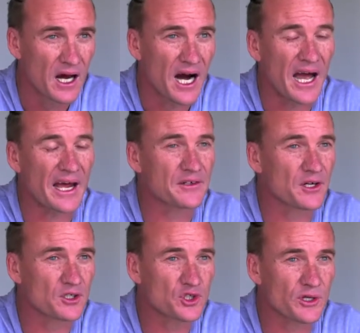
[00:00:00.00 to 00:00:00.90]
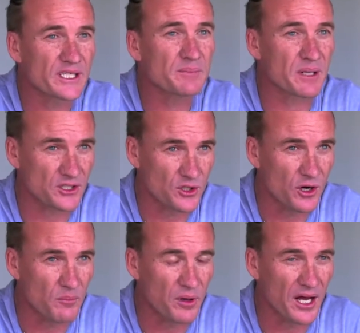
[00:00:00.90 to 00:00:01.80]
I had no choice but to
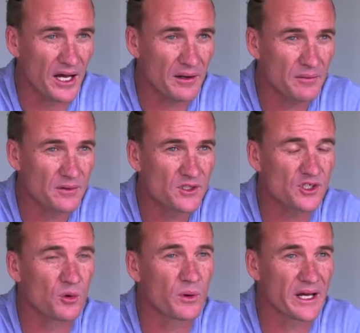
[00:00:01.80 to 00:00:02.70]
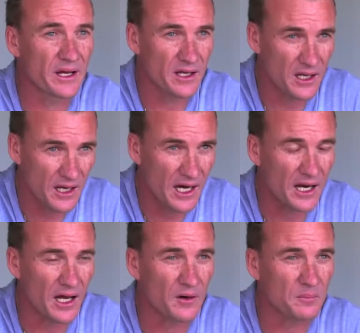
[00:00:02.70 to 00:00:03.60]
comply, so we
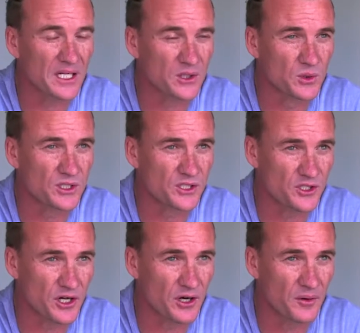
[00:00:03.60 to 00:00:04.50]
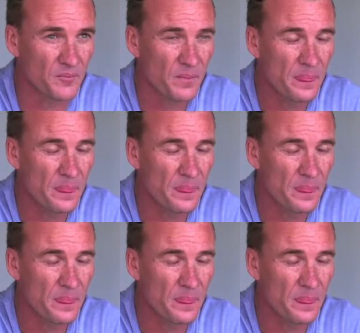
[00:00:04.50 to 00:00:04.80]
allowed my daughter to go.